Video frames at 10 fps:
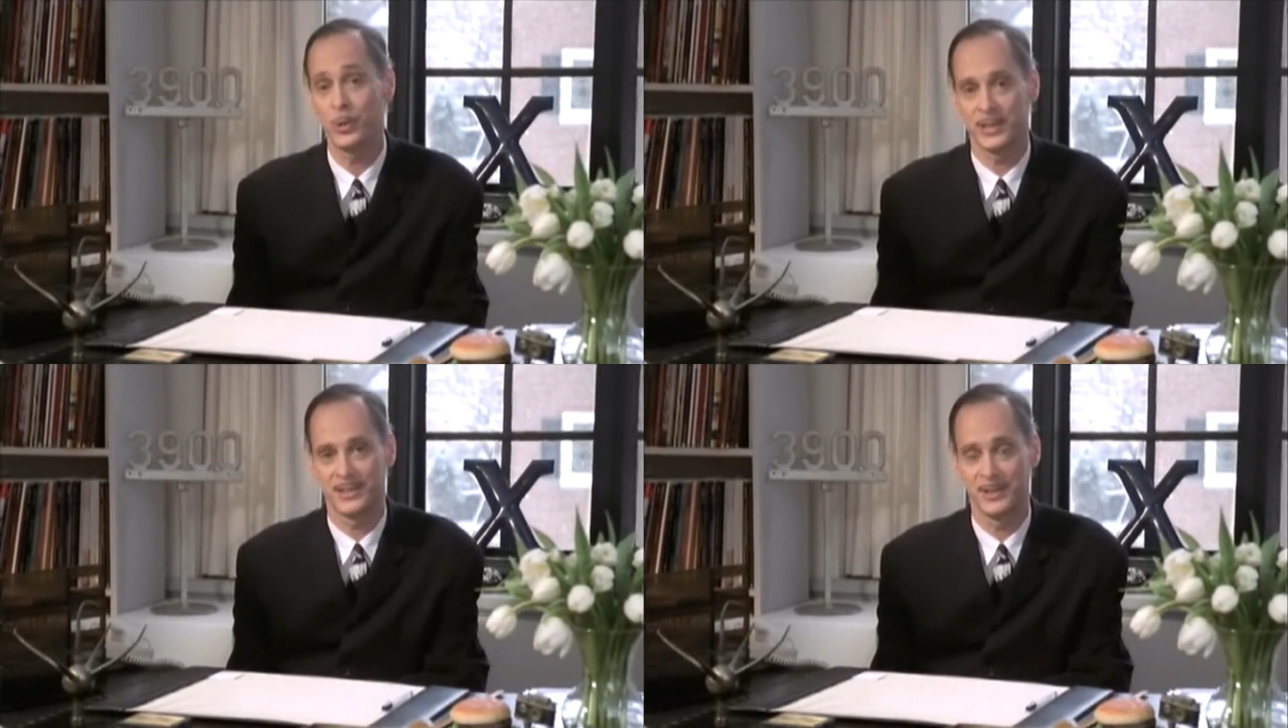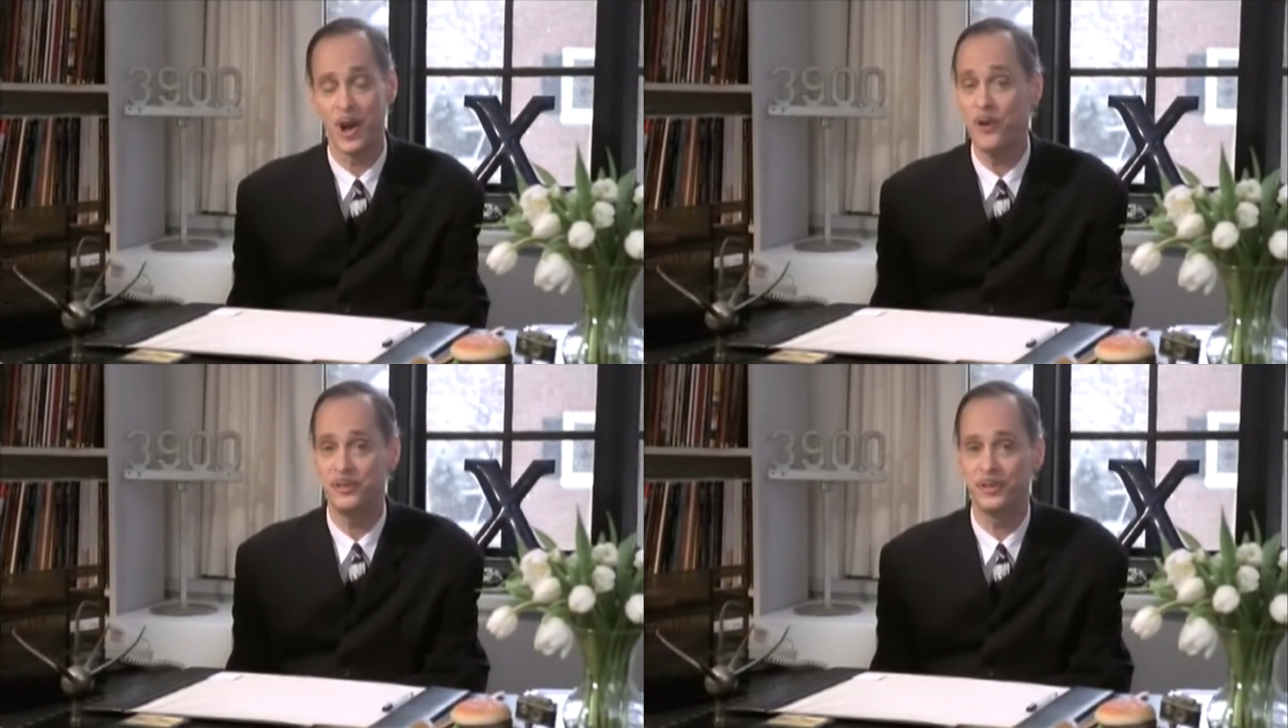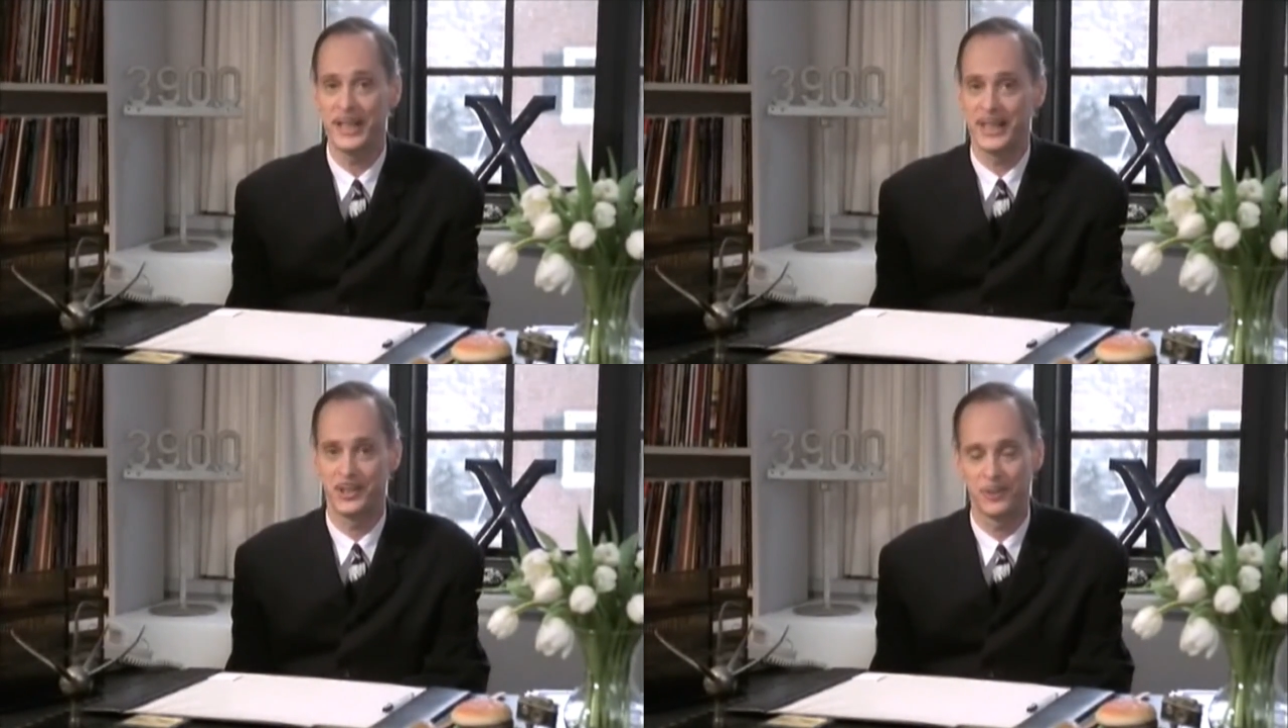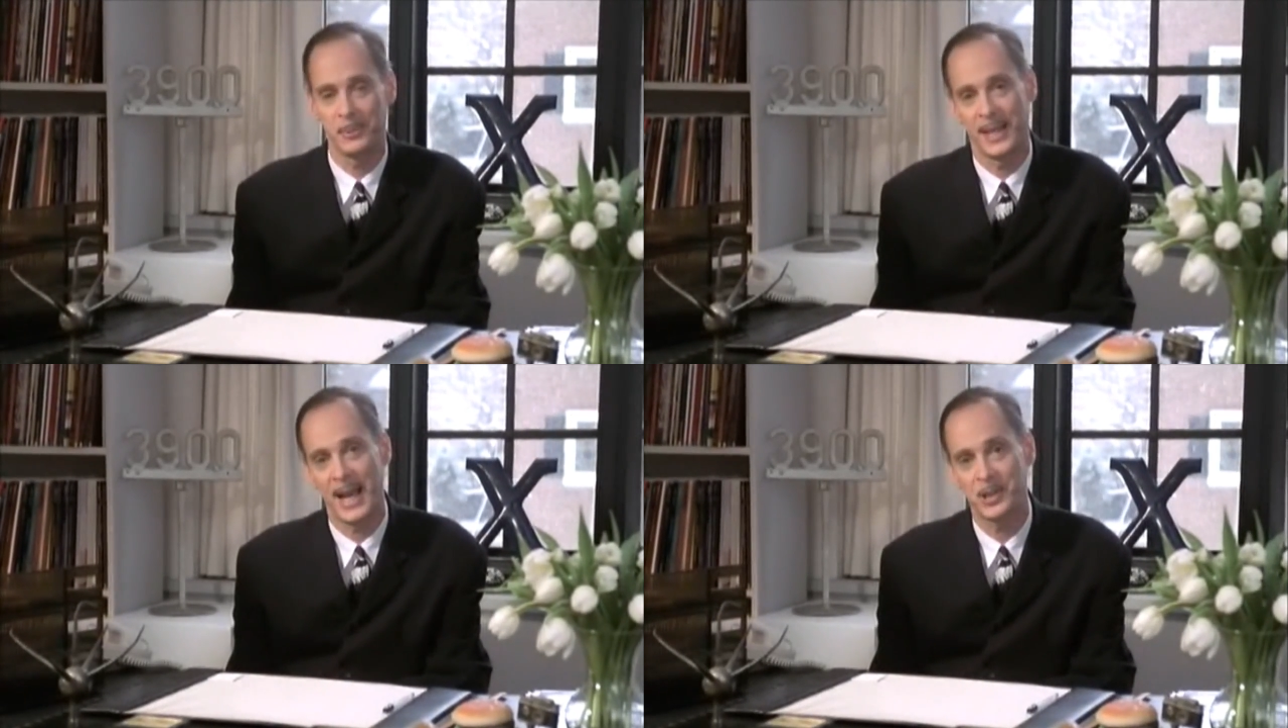Notice, no footage
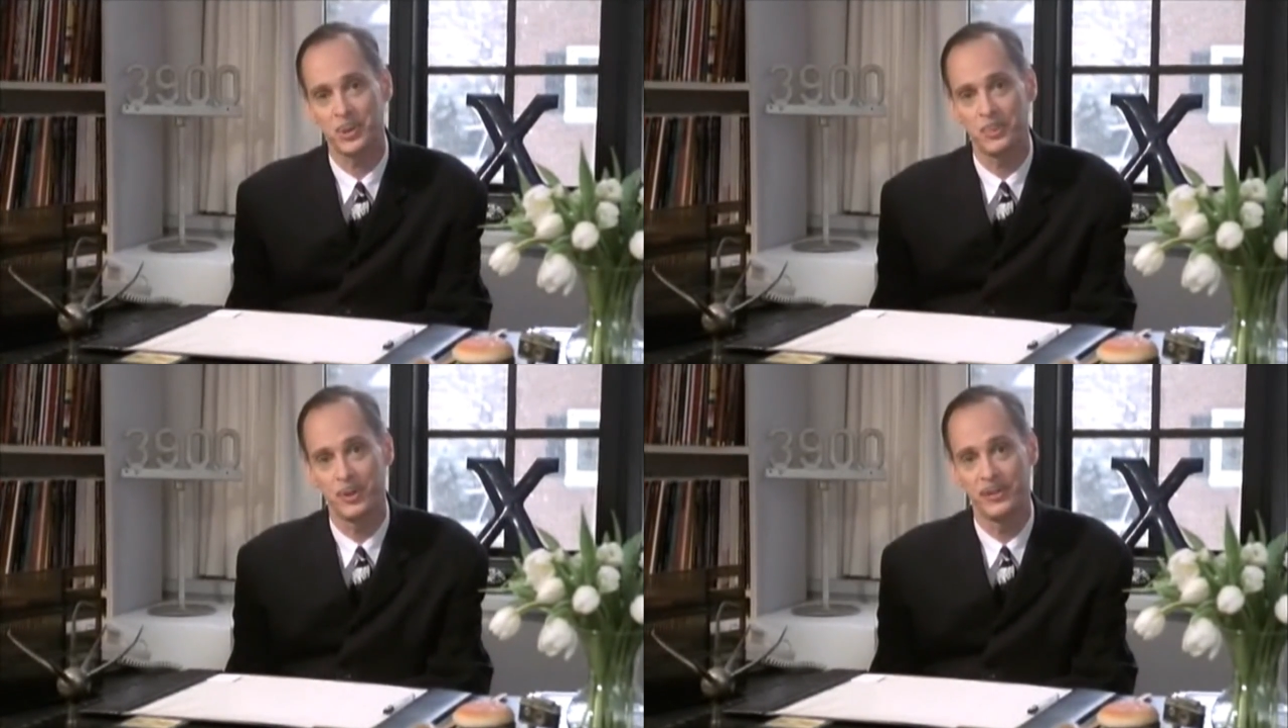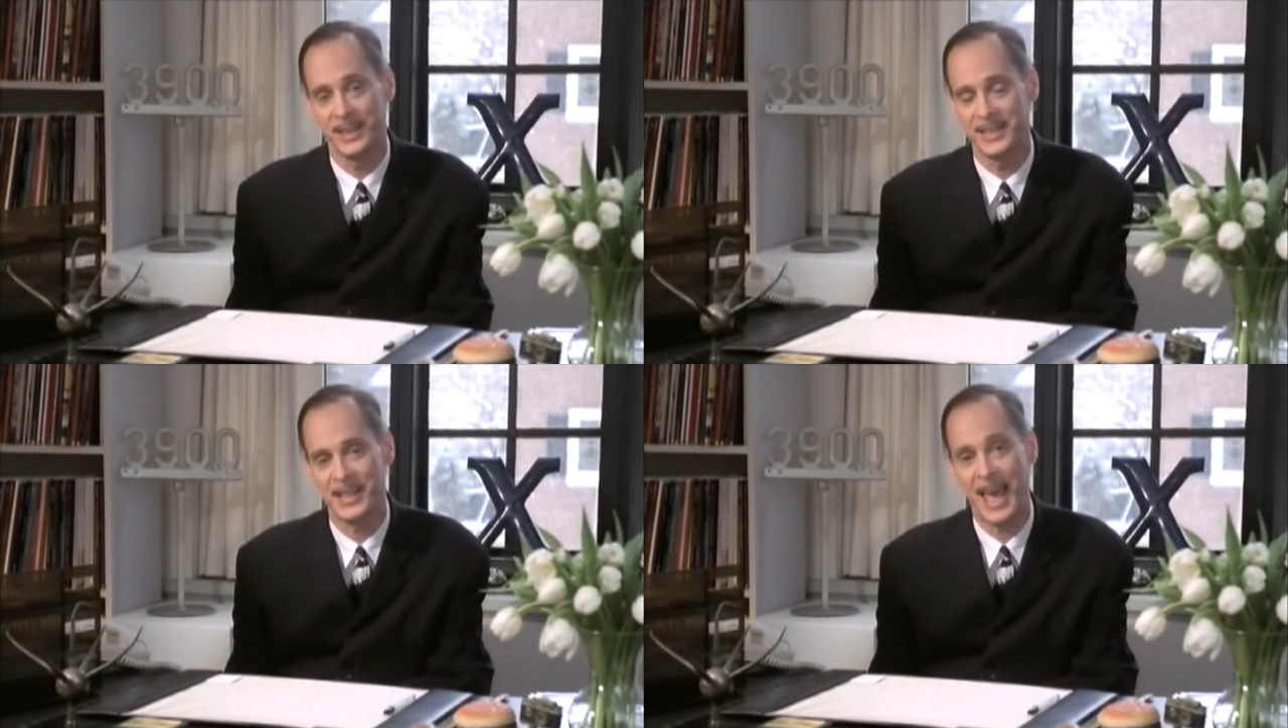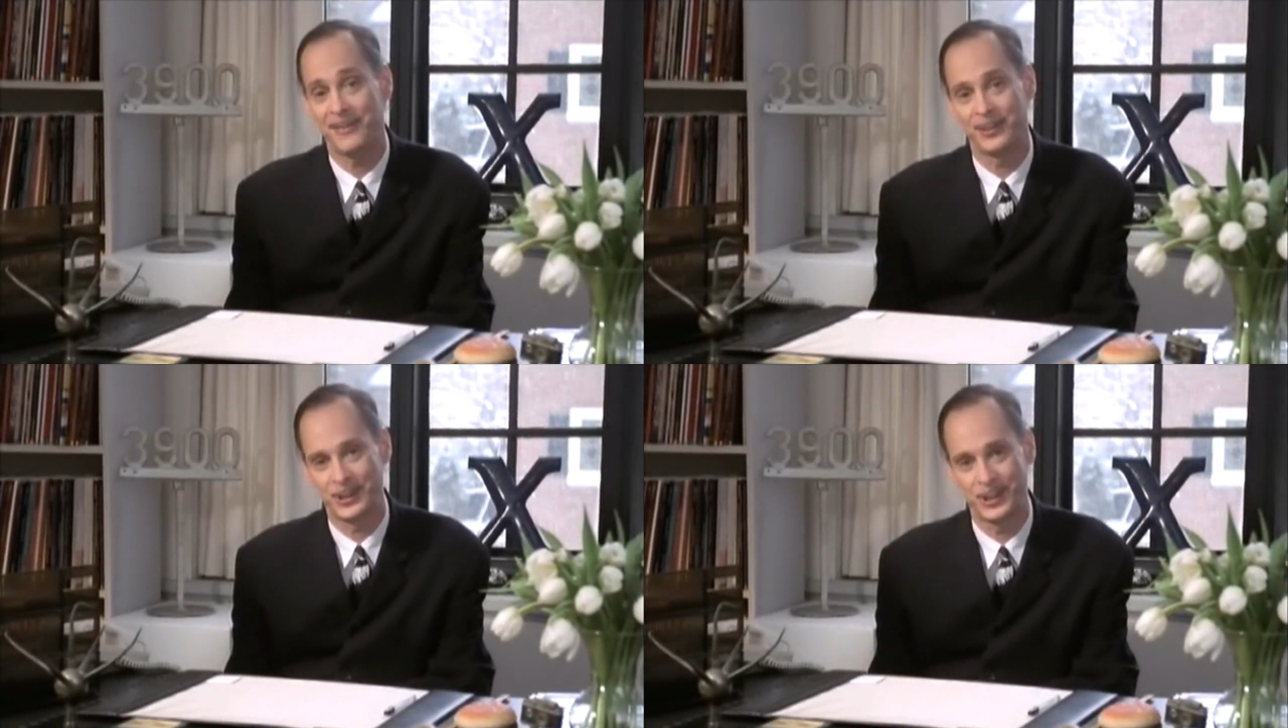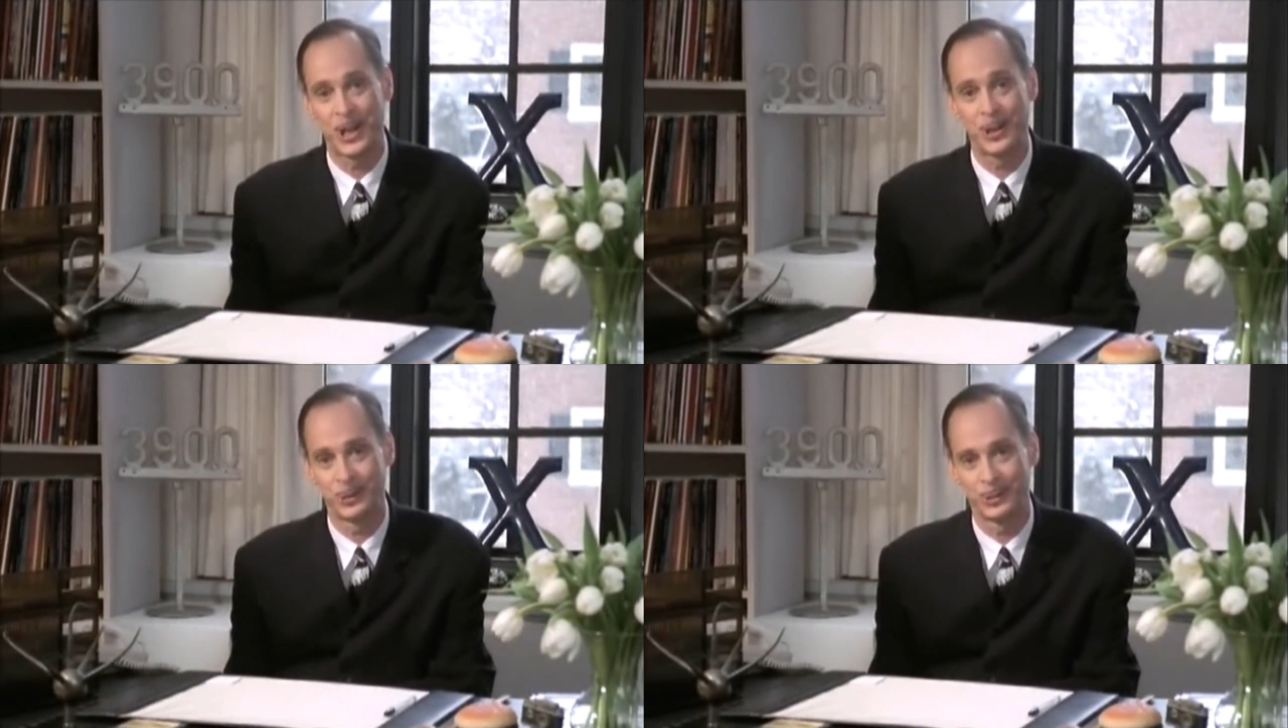from the actual movie is ever
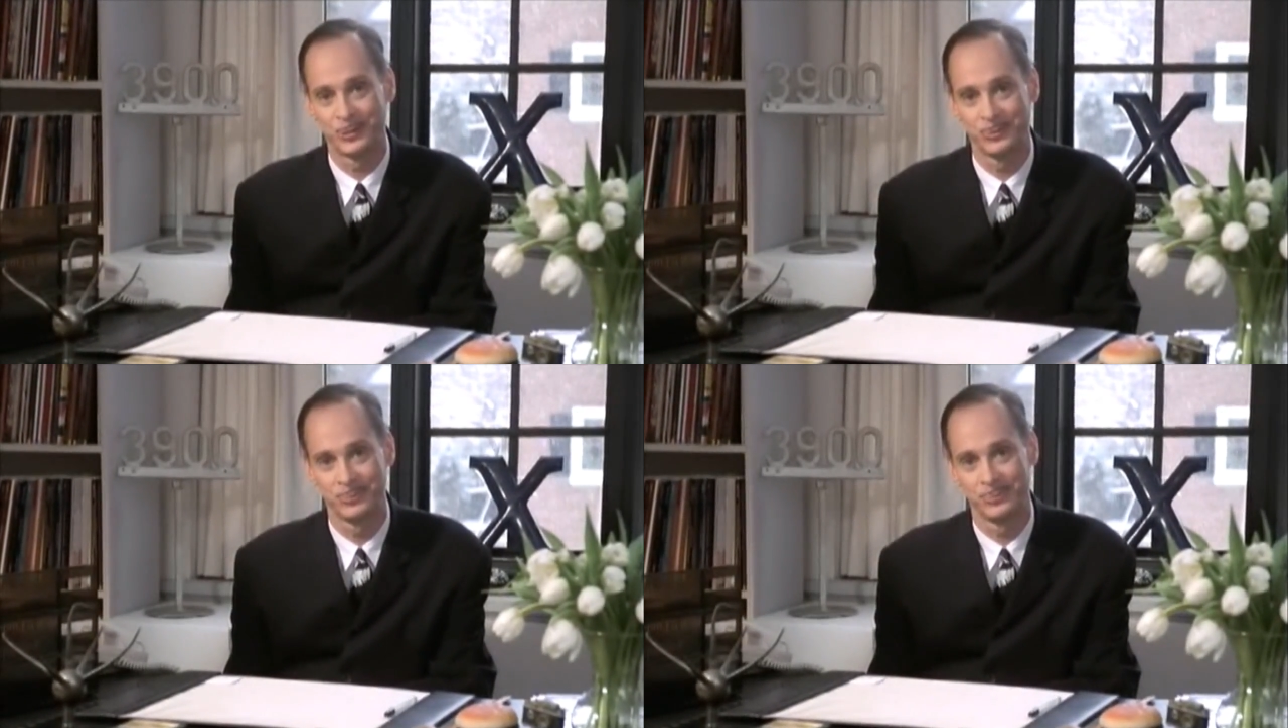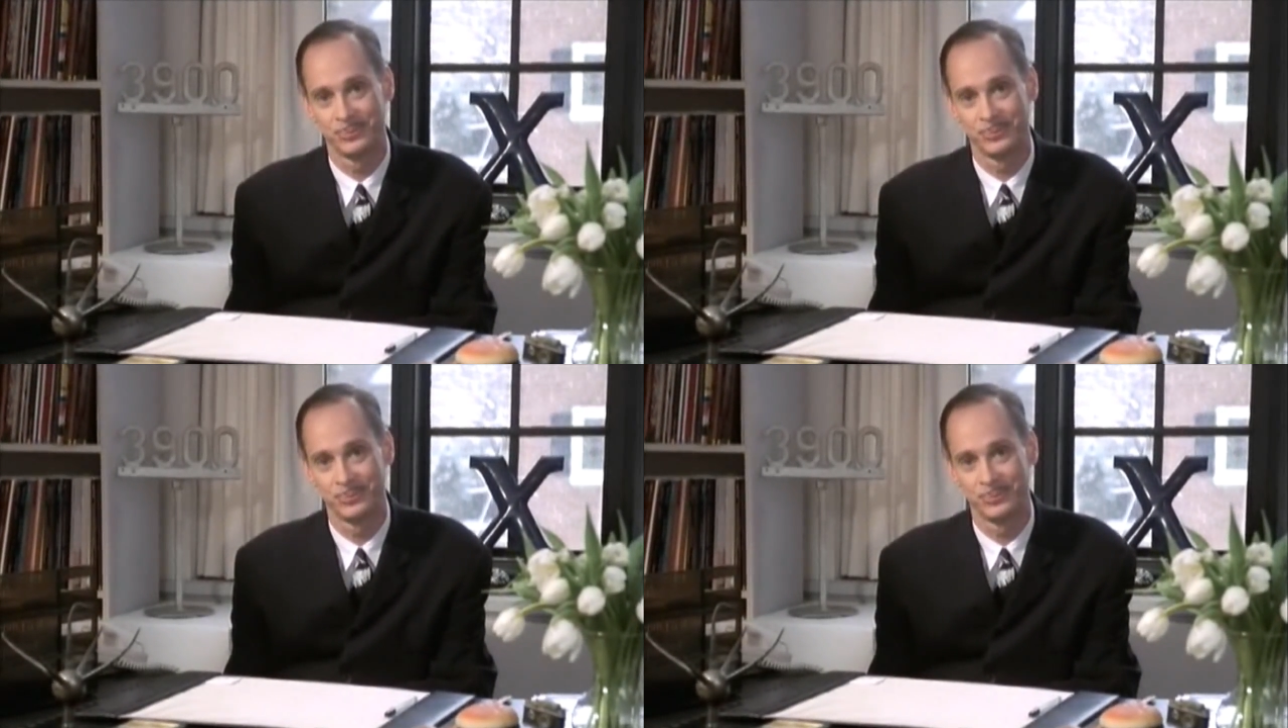shown.